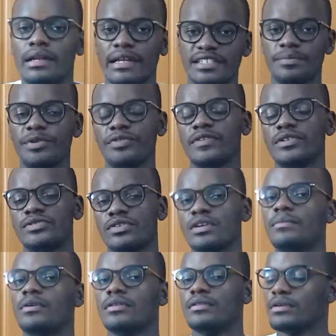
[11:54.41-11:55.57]
let's briefly talk
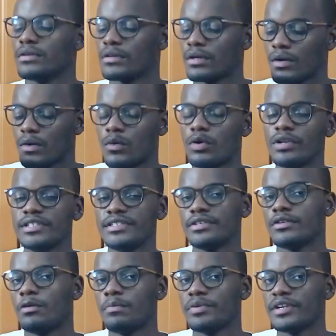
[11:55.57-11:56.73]
about the quality
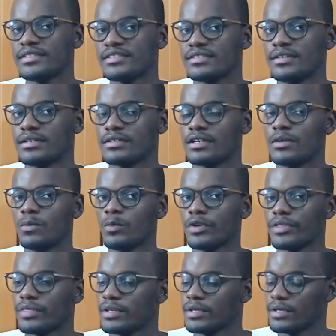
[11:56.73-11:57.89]
components that come
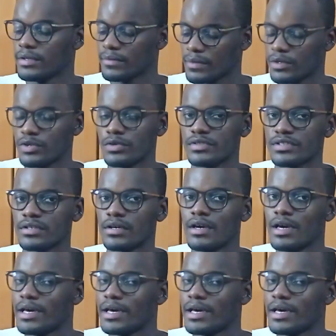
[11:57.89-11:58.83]
with the cruiser